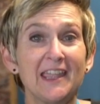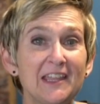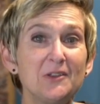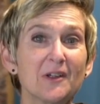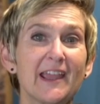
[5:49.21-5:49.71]

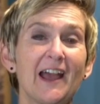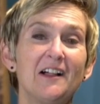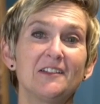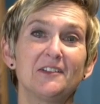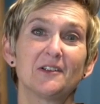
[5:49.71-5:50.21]
in your
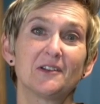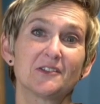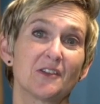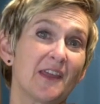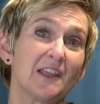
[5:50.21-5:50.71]

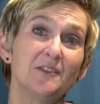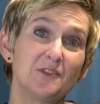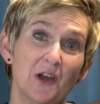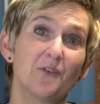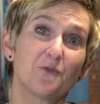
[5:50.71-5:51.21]
calendar so that
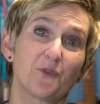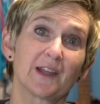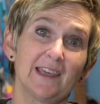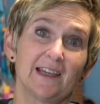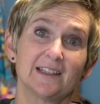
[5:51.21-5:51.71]
you don't
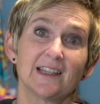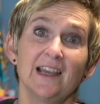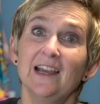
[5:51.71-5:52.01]
forget.